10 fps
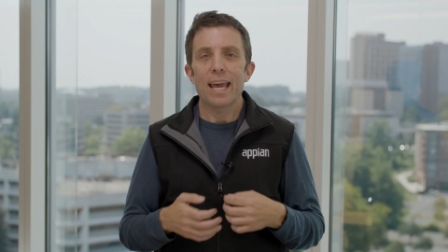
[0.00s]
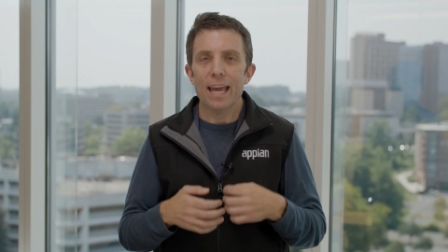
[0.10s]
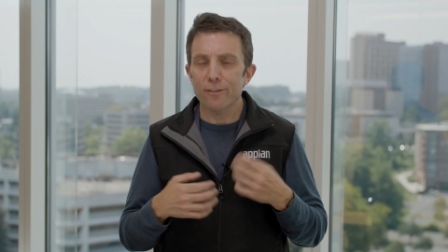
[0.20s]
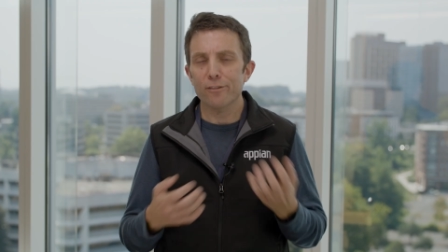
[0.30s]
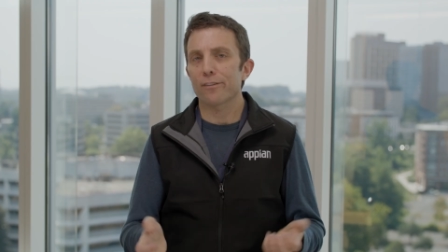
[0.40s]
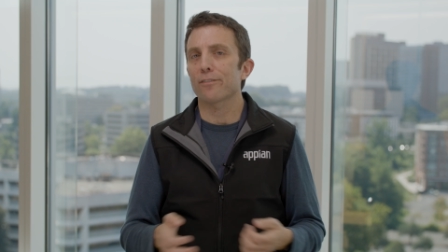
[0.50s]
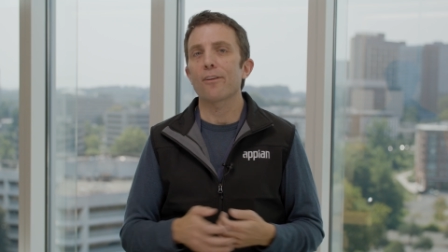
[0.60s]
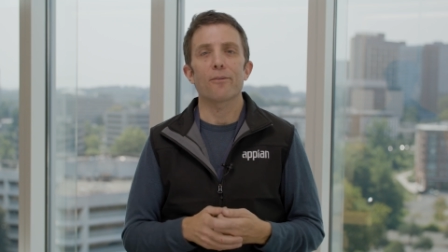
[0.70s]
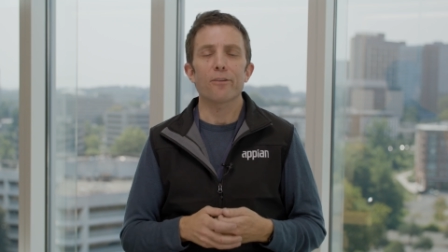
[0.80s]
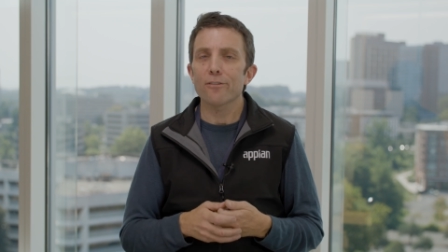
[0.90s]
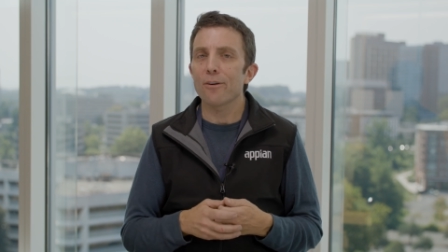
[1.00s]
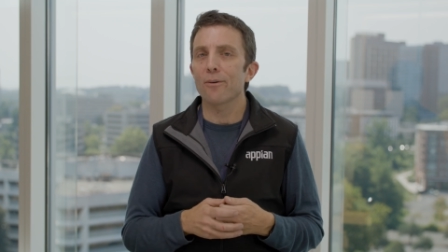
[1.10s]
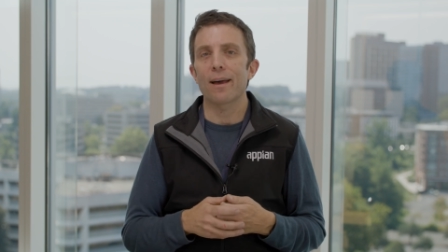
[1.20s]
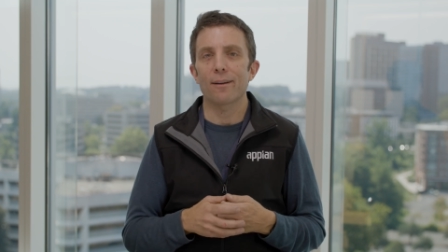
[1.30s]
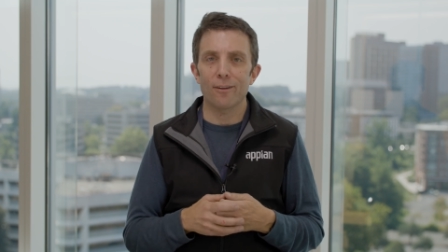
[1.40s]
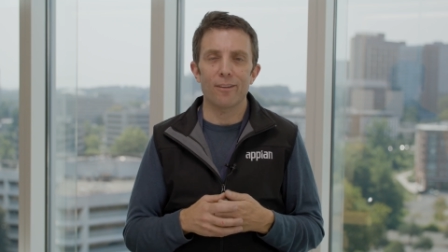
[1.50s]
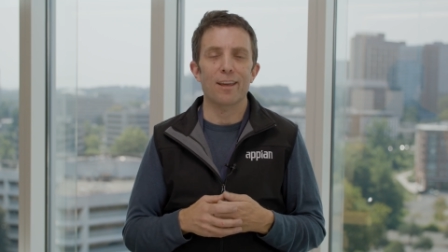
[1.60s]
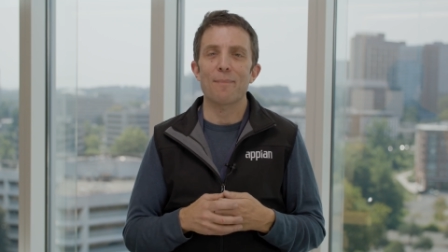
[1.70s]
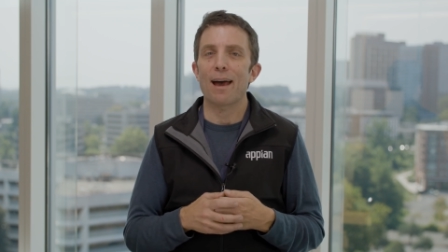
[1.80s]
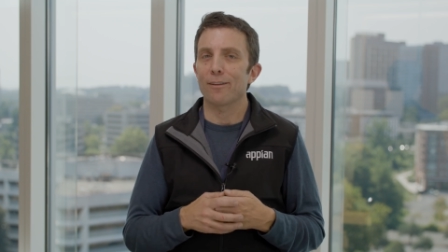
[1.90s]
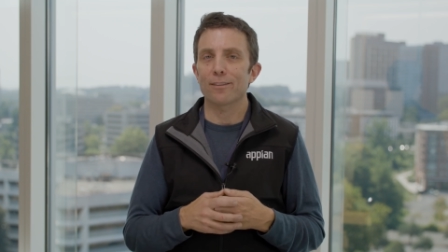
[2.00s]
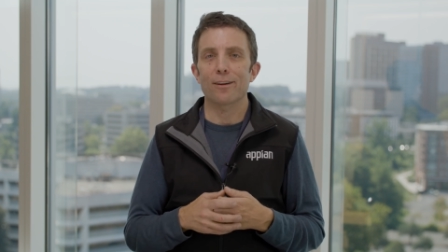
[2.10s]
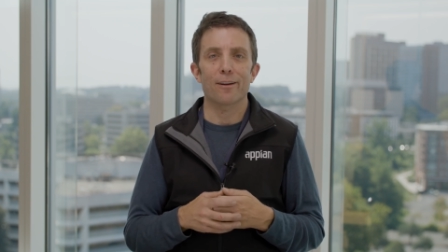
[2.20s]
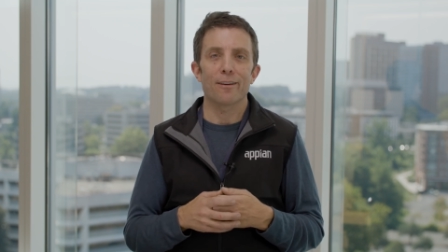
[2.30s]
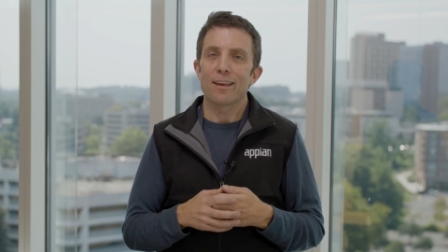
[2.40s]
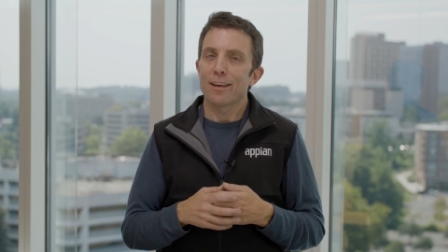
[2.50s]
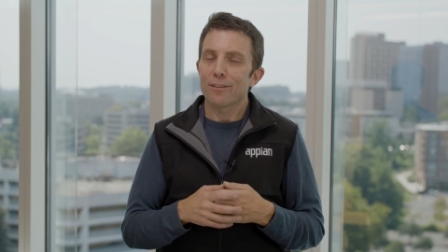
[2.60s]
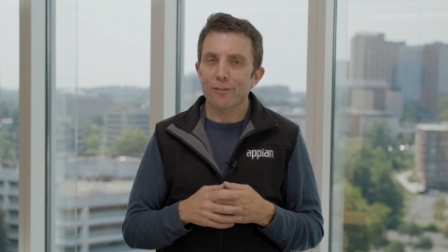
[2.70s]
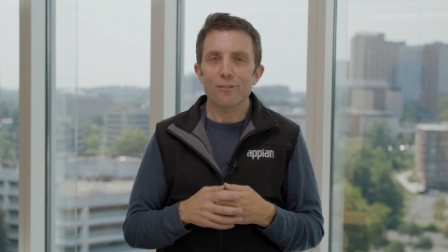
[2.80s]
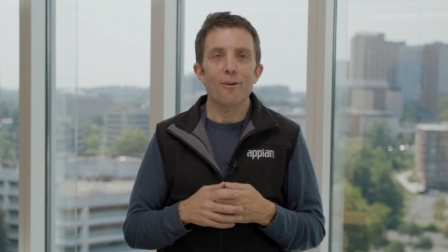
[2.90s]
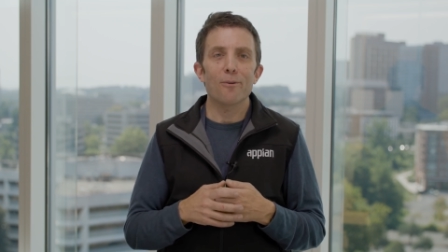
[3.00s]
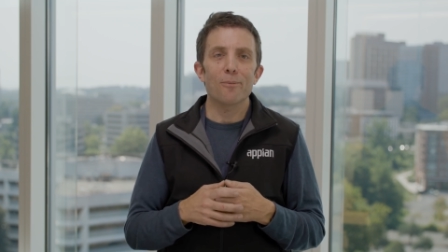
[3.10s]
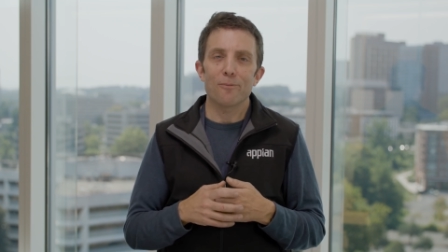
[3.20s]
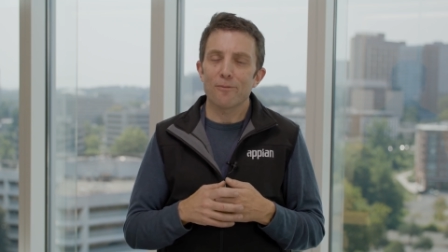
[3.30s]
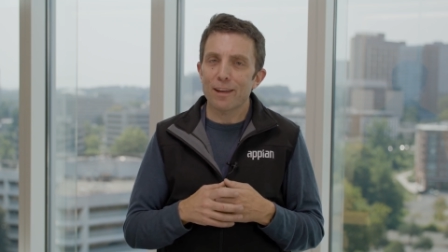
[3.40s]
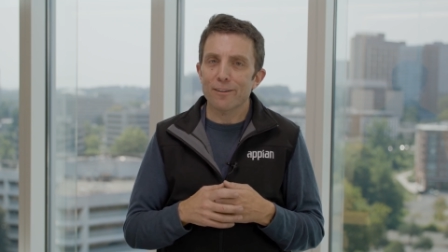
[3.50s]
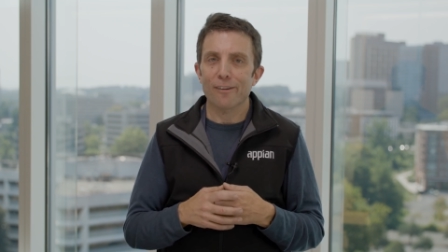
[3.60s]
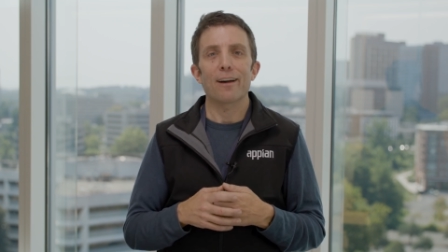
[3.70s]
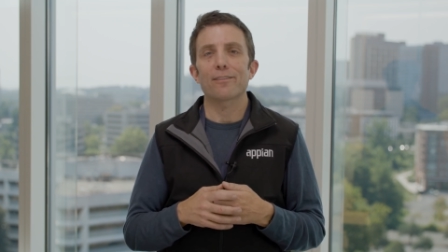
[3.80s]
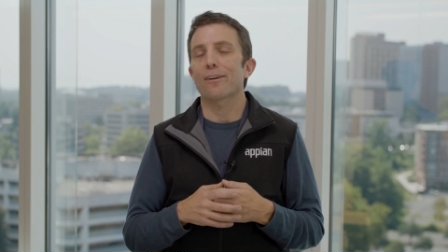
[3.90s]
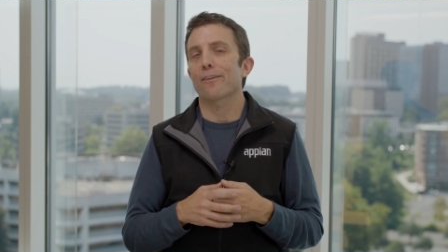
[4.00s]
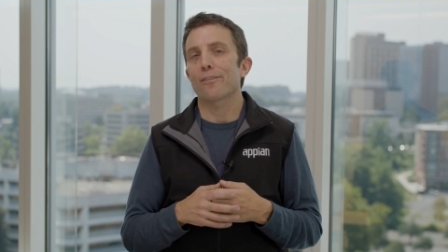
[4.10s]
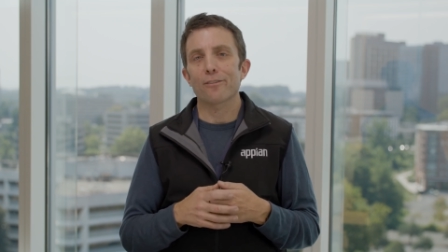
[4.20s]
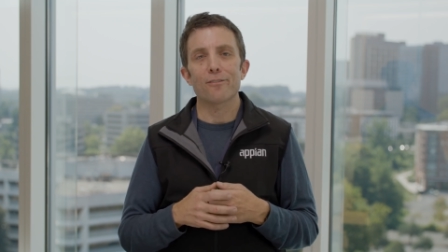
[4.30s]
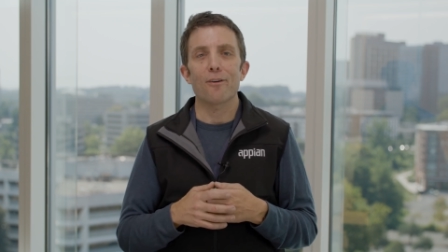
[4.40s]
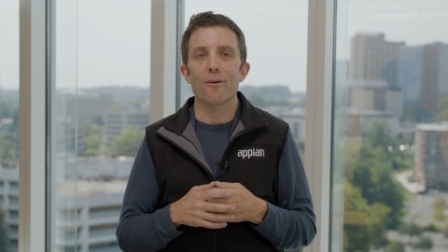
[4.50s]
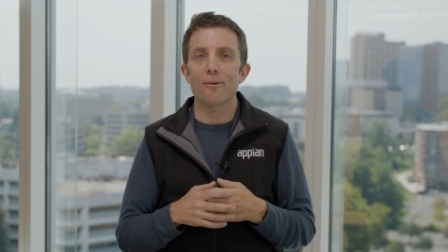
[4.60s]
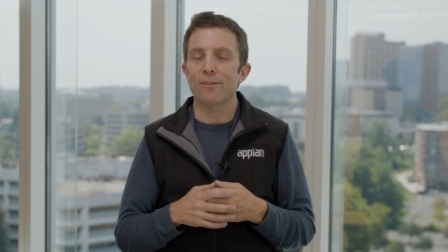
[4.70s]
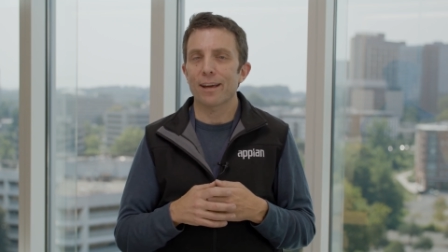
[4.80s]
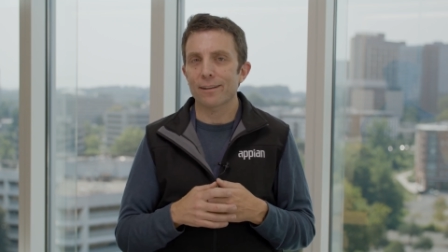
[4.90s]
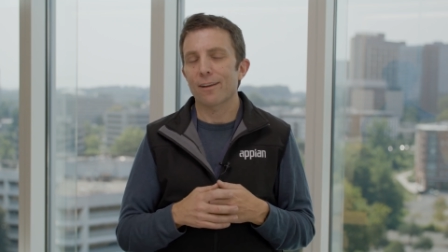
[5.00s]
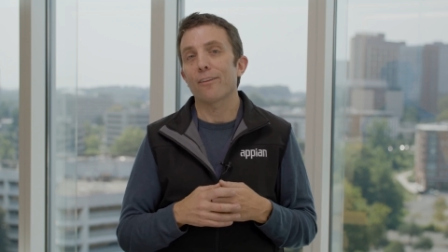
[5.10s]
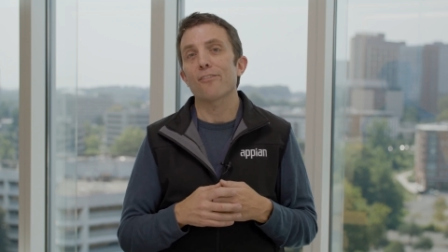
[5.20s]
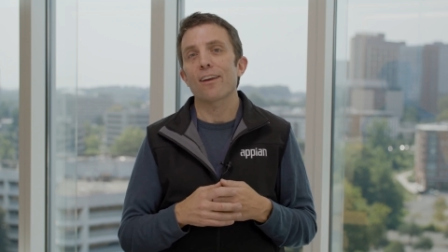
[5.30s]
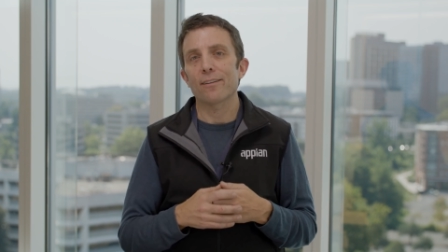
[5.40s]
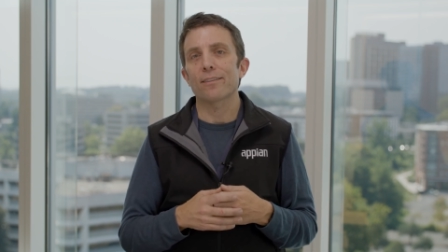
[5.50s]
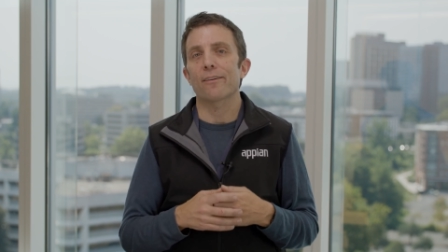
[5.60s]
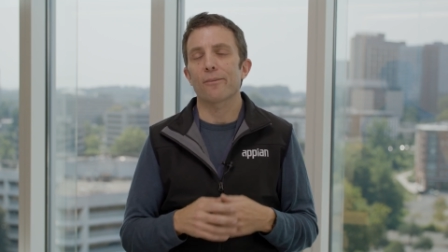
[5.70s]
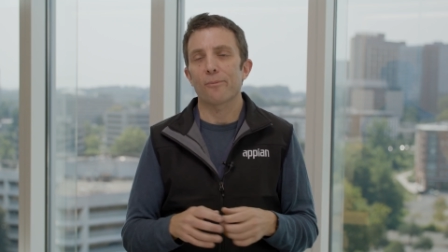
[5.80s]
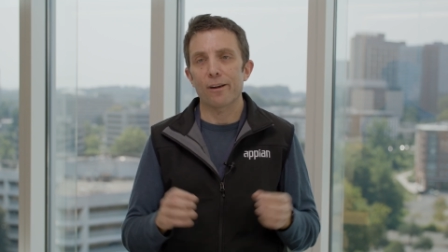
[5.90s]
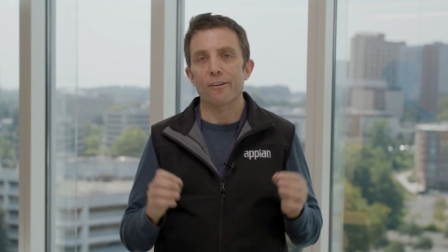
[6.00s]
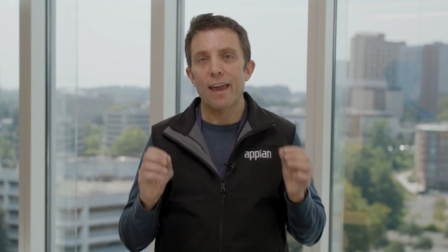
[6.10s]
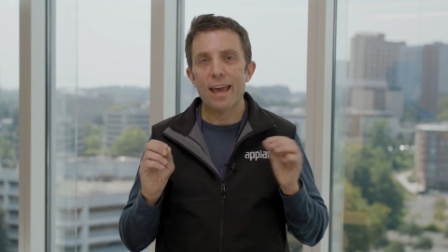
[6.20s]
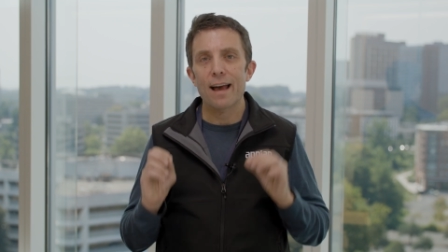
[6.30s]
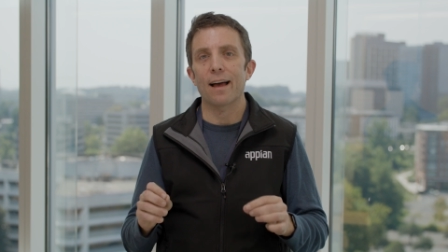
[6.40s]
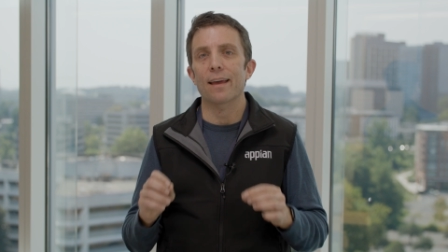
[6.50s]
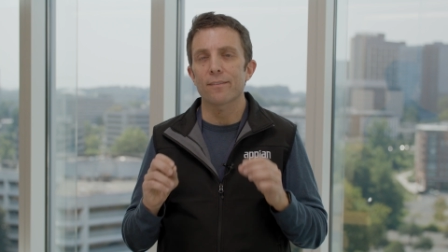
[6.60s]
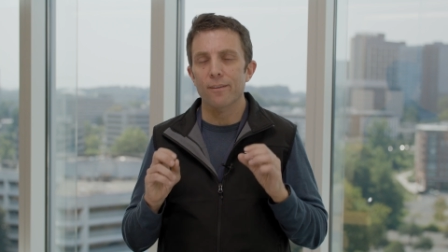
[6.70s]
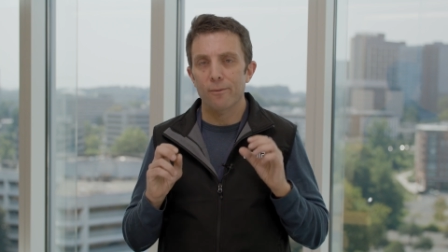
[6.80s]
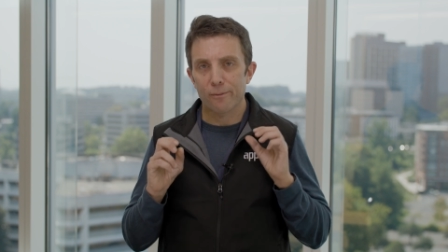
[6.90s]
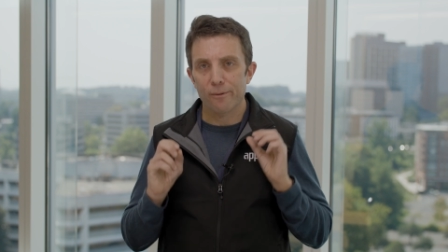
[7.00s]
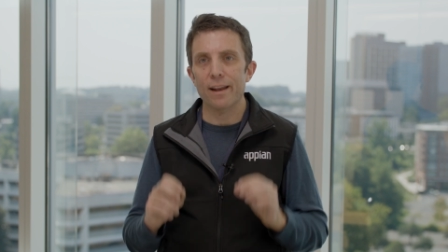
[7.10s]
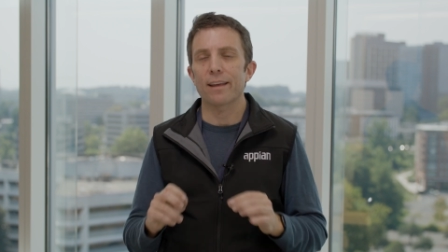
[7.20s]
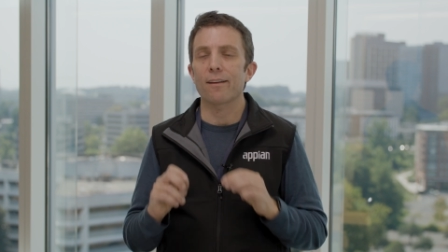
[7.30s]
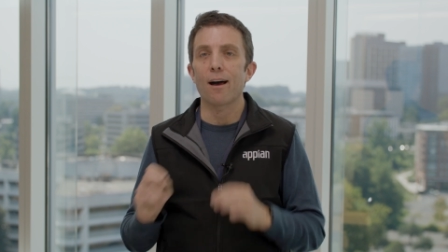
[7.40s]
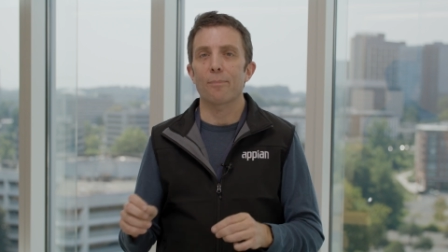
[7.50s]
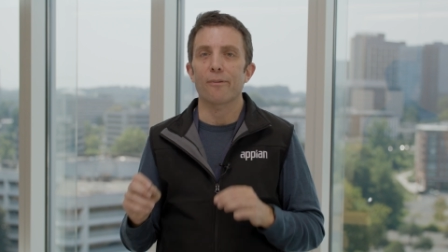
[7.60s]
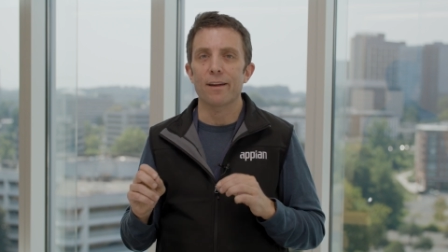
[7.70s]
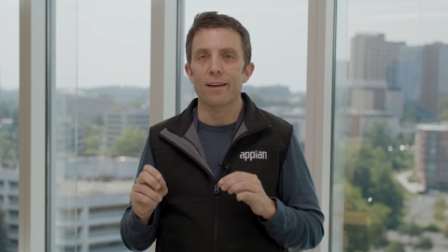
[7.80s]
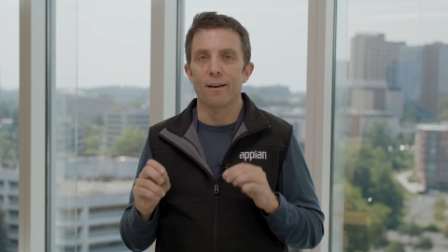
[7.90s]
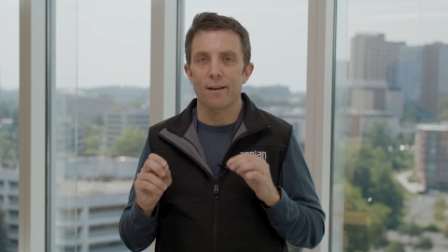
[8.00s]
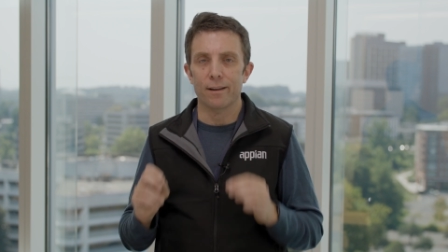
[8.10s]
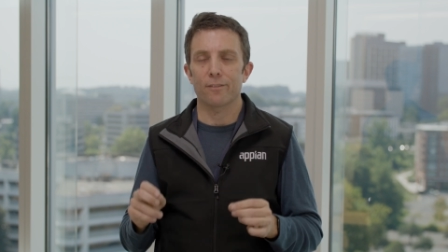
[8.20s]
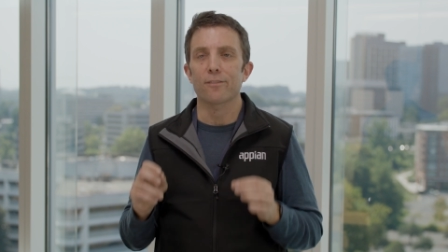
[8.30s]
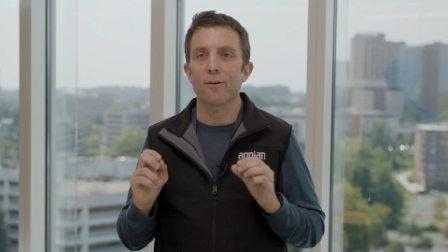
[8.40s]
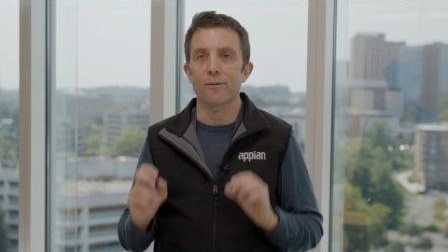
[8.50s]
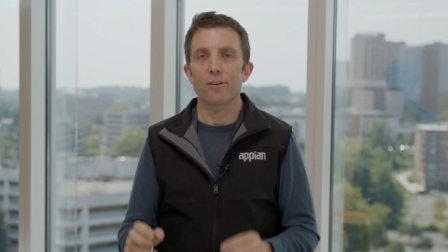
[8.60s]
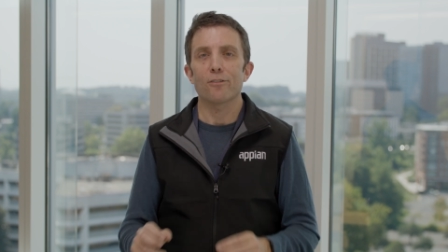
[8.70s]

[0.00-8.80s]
Answer is no. There's no LLM out there. There's no vendor out there. There's no technology out there where AI is ready to operate on its own.